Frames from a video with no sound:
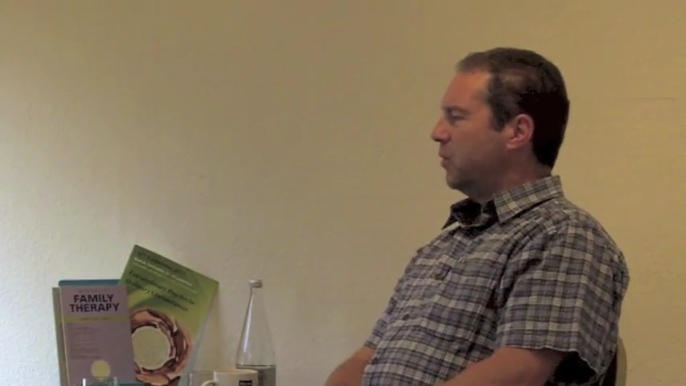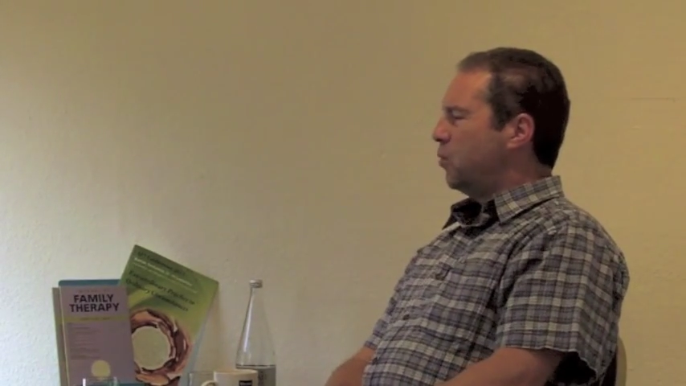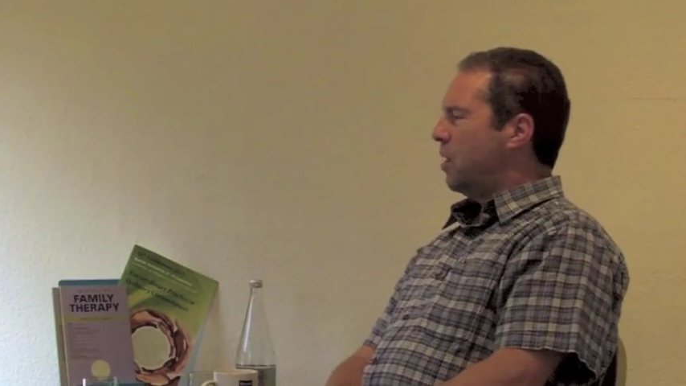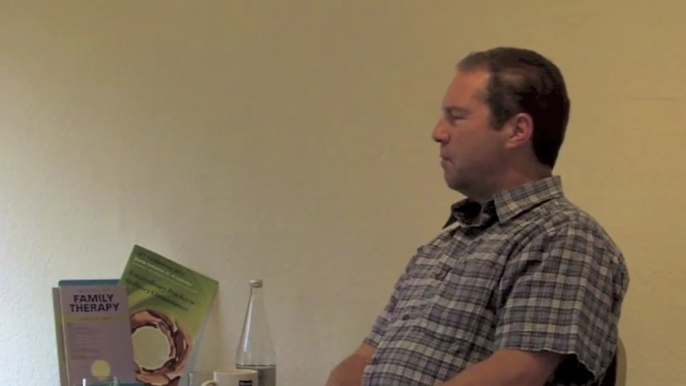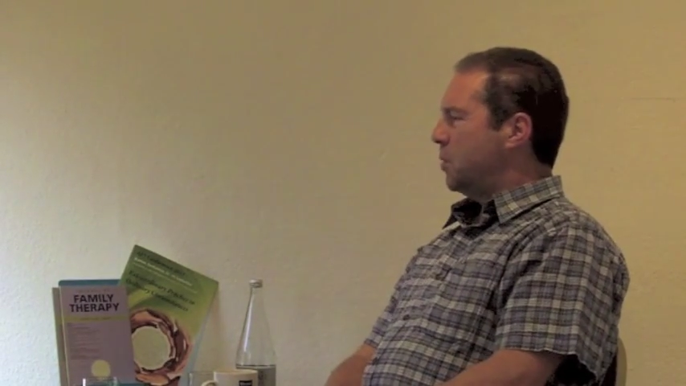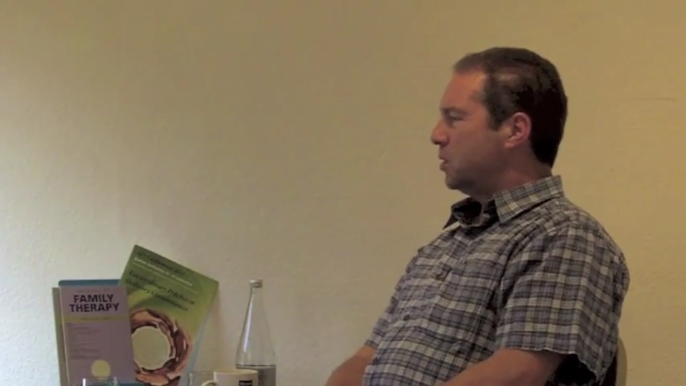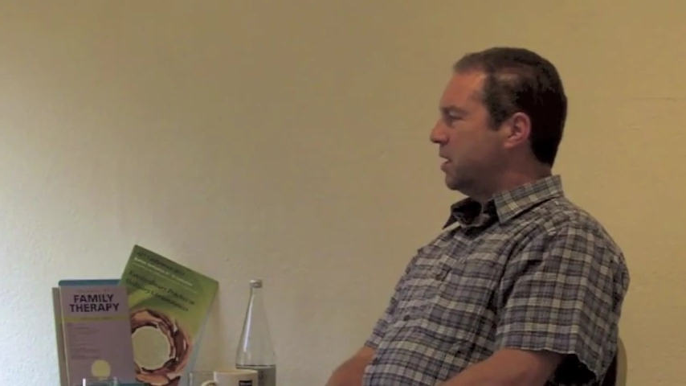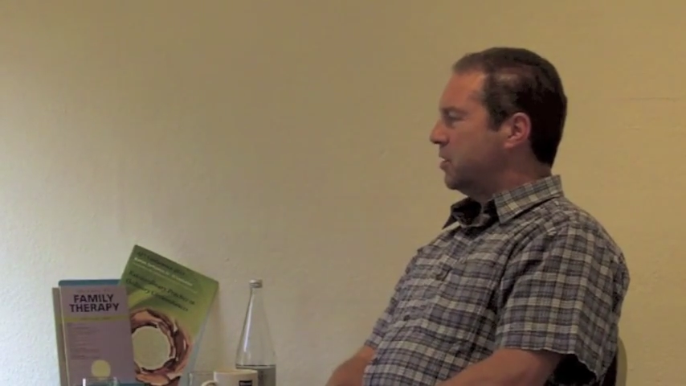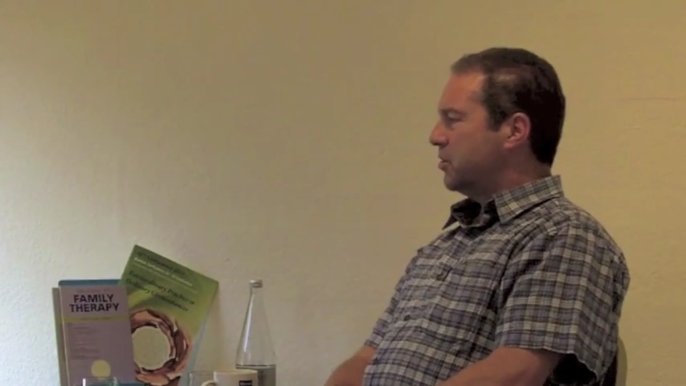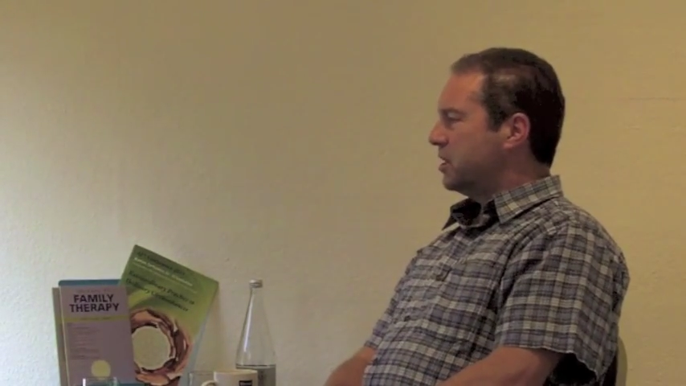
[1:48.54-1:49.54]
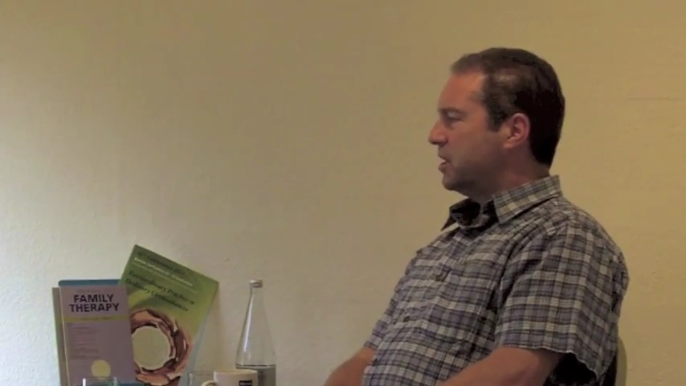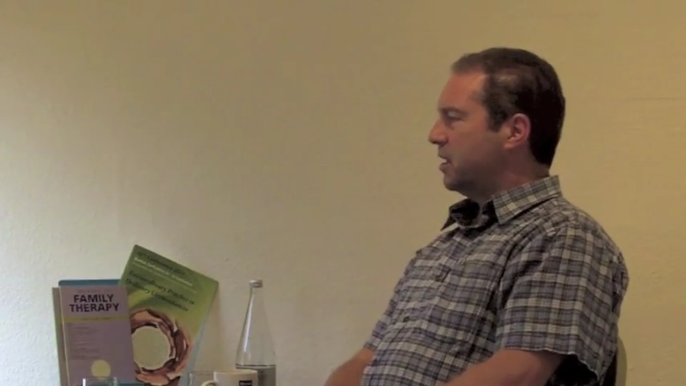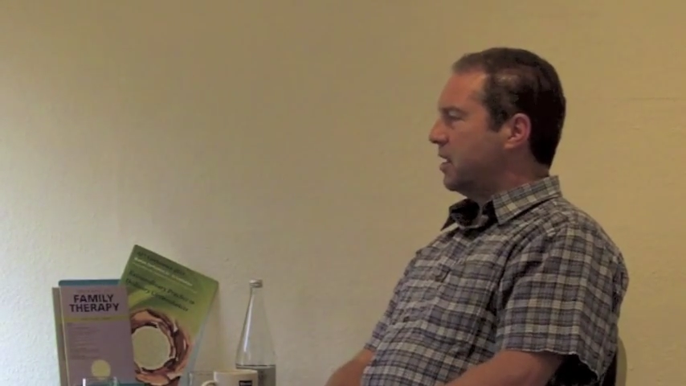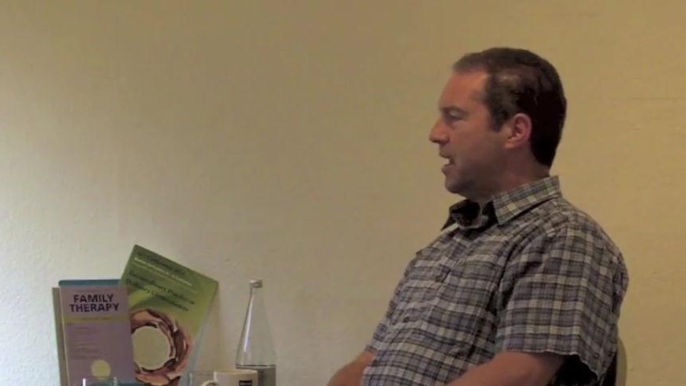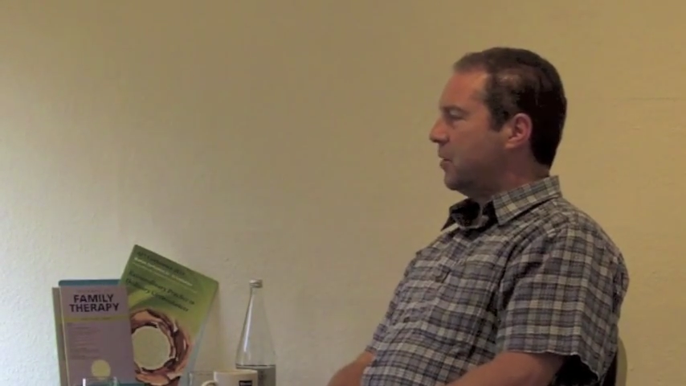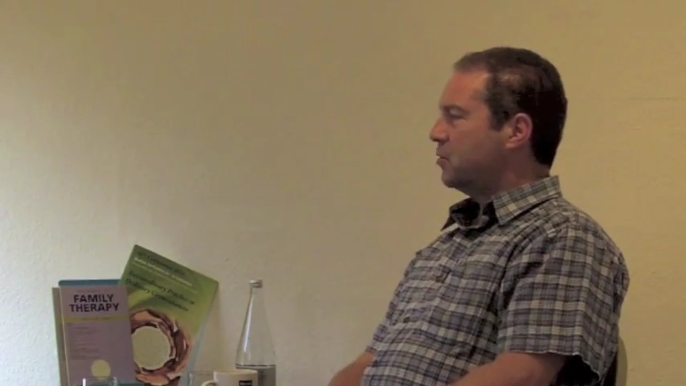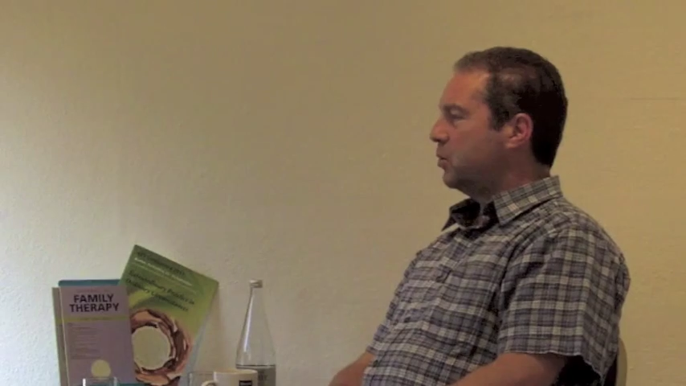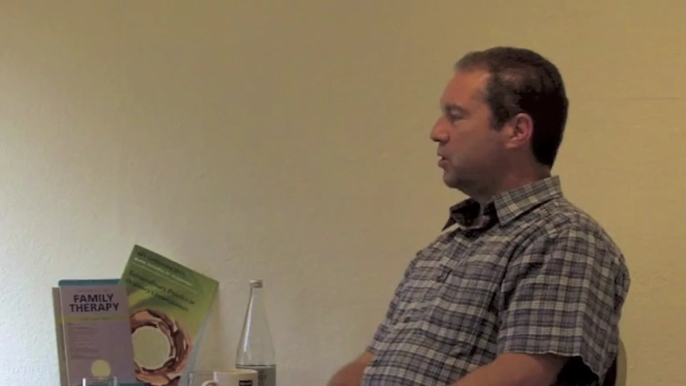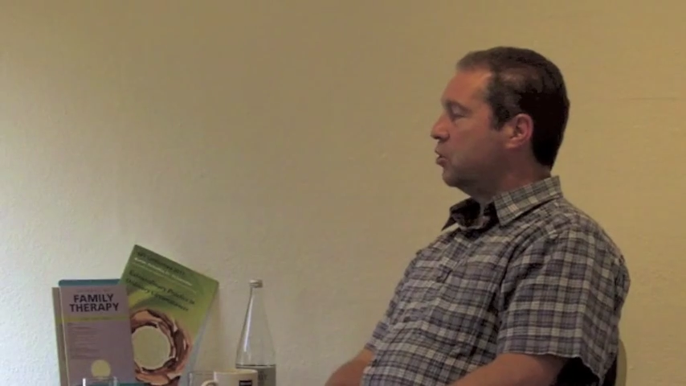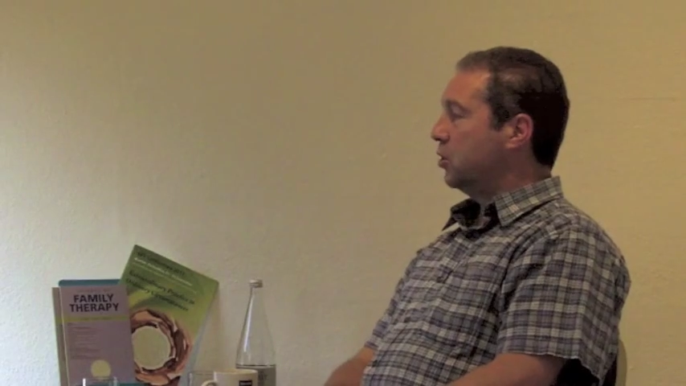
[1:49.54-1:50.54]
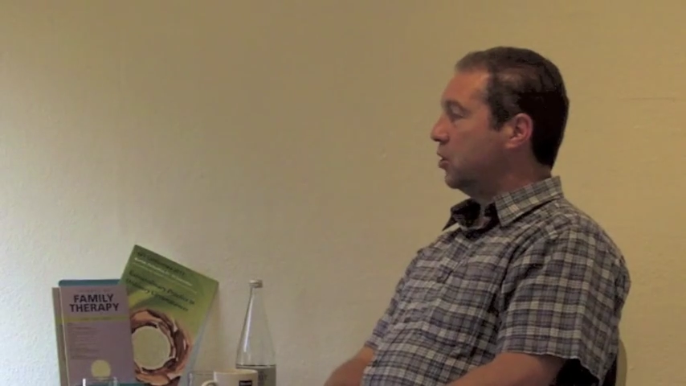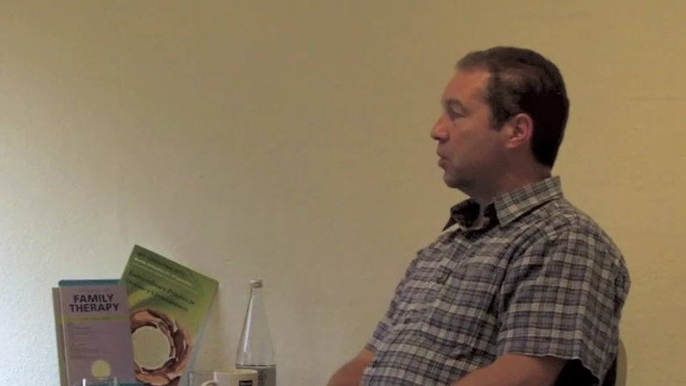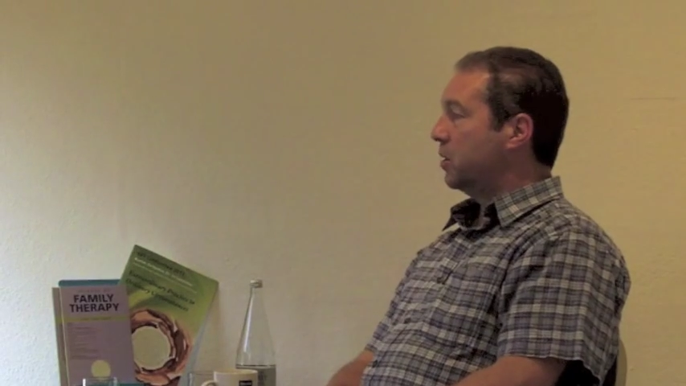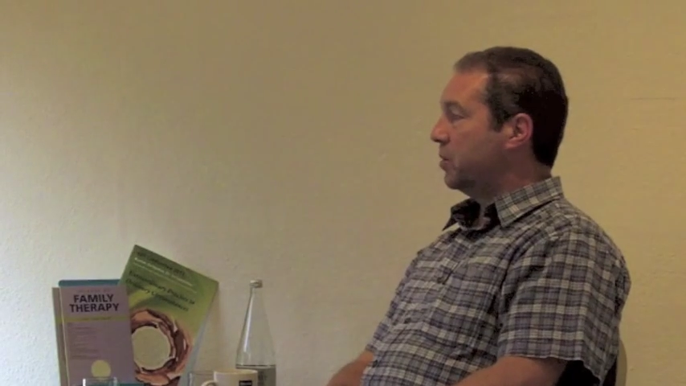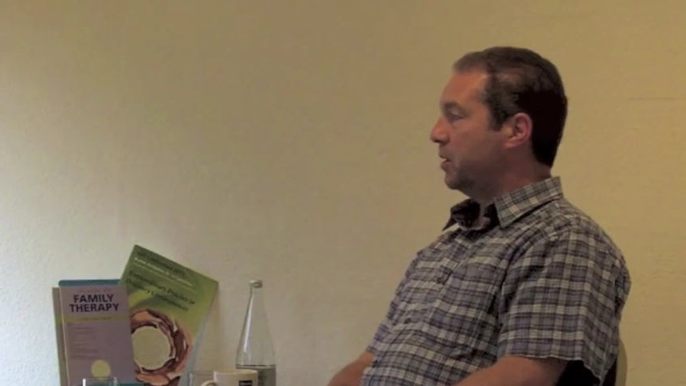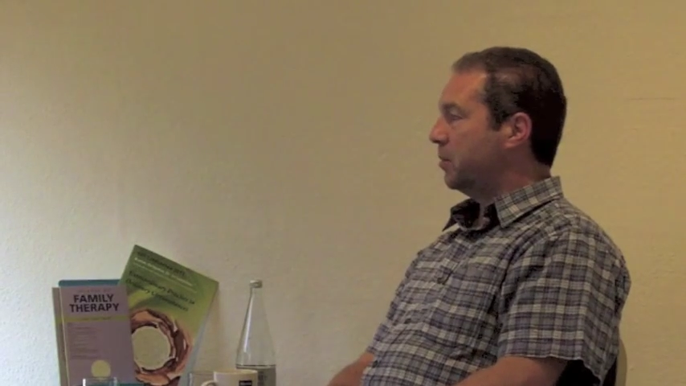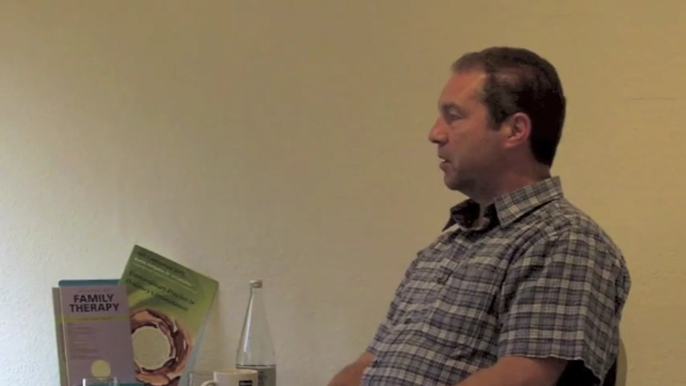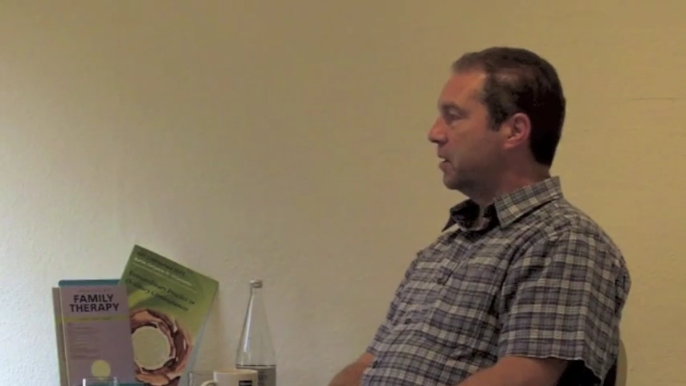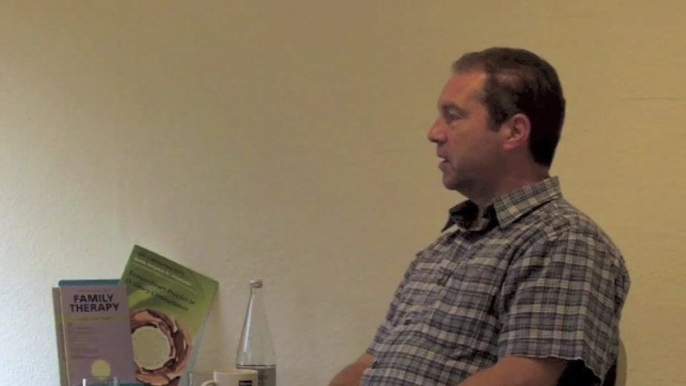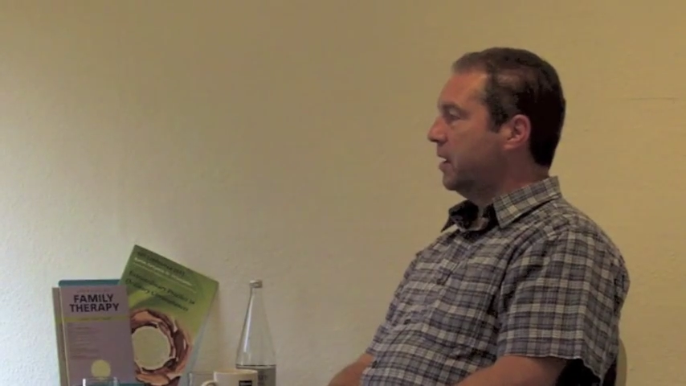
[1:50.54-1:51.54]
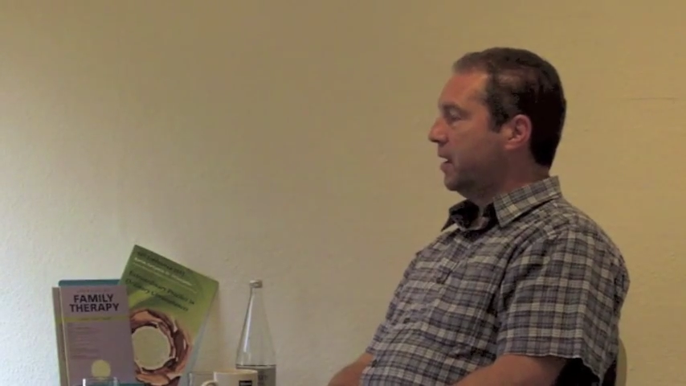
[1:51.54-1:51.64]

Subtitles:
and what I'm most interested in. How do we talk with people